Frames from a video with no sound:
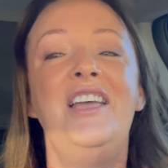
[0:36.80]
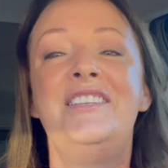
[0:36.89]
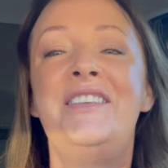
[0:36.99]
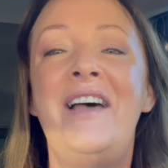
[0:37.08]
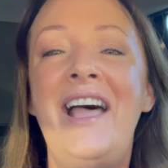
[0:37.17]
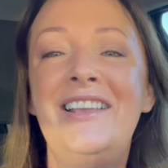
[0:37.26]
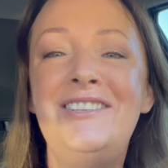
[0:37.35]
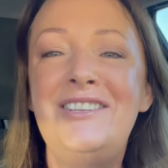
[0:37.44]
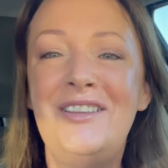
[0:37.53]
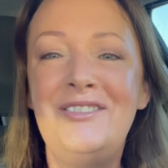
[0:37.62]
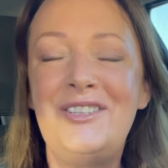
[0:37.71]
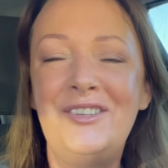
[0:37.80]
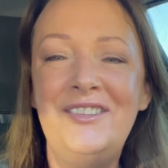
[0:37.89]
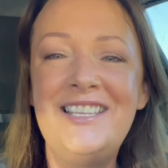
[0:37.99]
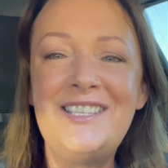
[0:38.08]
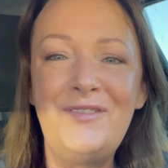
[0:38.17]
So as usual,
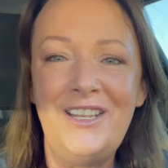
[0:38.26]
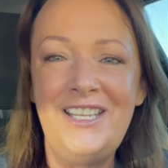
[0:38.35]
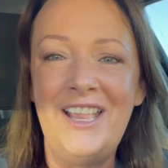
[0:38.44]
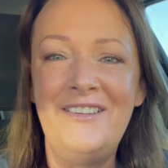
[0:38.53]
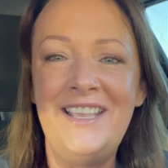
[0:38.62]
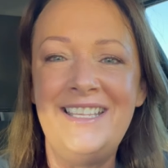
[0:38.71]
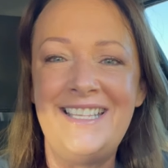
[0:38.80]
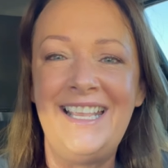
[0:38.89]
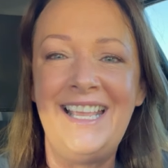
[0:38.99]
this video is in